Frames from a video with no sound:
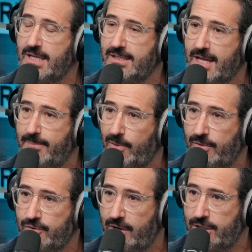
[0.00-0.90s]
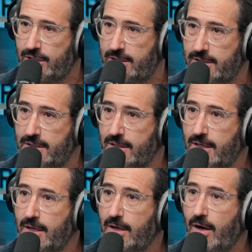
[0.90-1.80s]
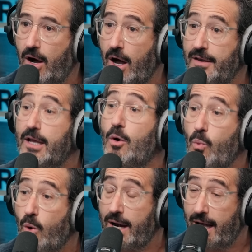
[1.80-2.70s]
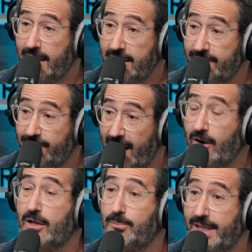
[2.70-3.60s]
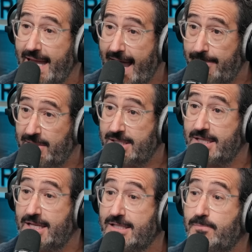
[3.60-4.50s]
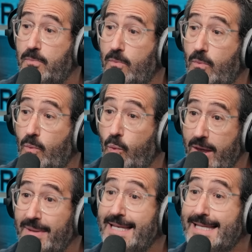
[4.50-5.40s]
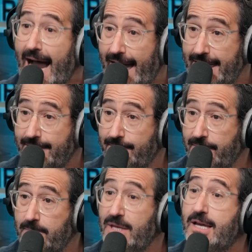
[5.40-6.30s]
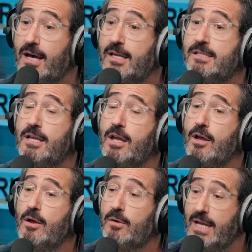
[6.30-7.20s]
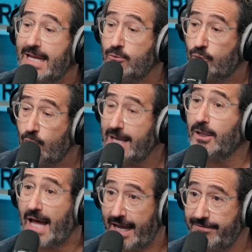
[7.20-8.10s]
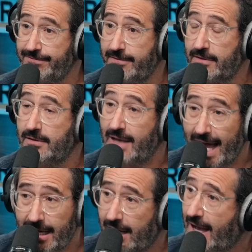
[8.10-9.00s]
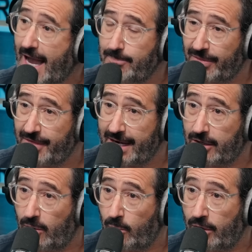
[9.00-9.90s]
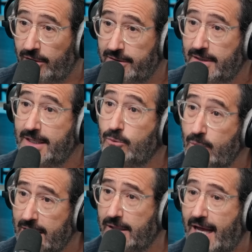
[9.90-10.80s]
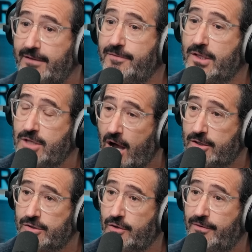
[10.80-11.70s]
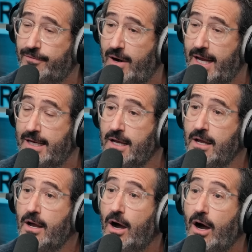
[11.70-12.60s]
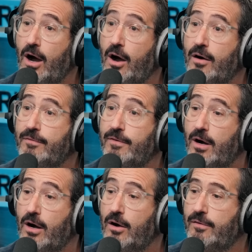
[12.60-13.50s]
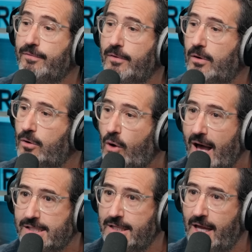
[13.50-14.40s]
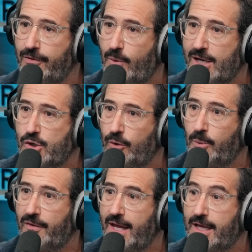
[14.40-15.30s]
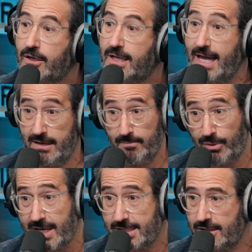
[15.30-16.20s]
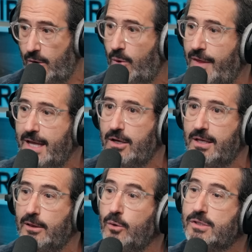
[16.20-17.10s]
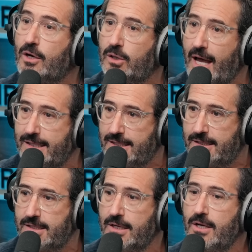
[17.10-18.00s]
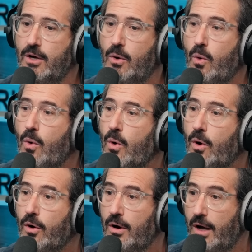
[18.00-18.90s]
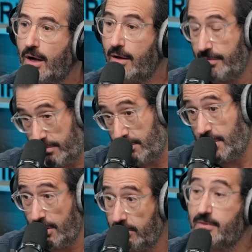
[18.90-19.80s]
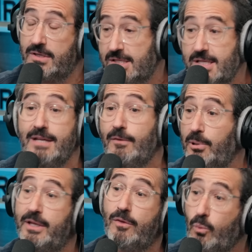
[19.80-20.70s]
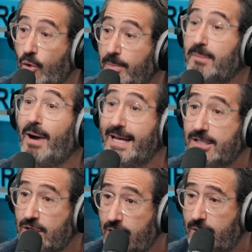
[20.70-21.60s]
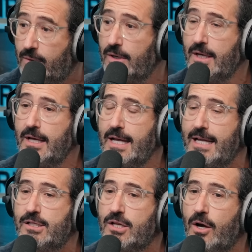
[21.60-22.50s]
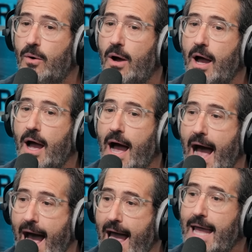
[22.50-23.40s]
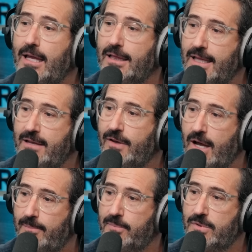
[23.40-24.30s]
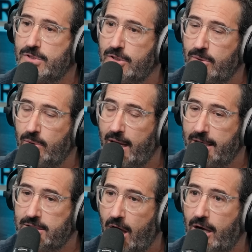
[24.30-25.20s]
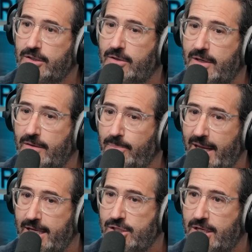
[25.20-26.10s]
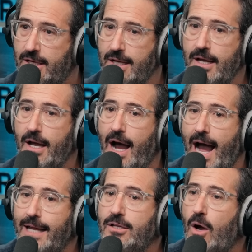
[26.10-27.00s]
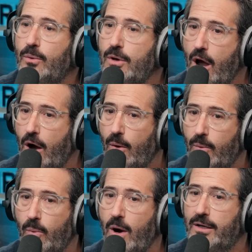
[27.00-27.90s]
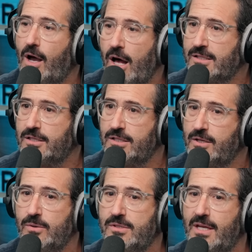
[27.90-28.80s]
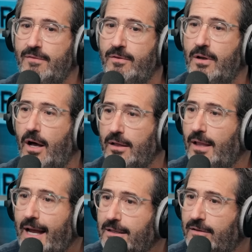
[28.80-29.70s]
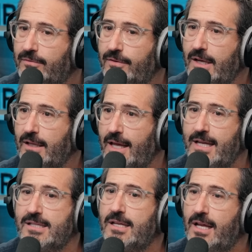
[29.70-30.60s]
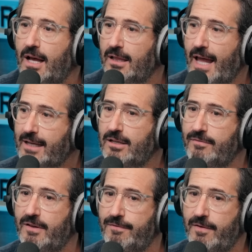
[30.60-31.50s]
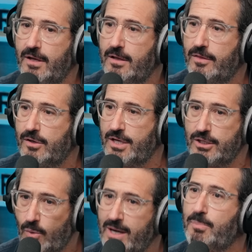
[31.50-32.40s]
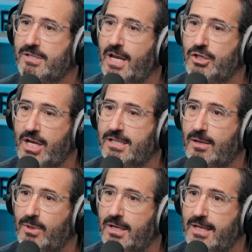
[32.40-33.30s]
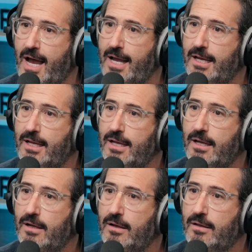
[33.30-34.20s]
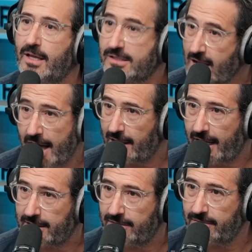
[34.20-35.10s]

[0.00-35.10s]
these type of restrictions on what invariably happens is women die because in real life, not hypothetical world, in real life, the doctors are afraid of, of crossing a threshold where they could get imprisoned they could lose their license or, uh, you know, conceivably the woman might too. And so I leave it up to a doctor and the patient. I don't know what constitutes even elective. Like, is it elective if there's a 20% chance I'm going to die? No. That's not elective. It's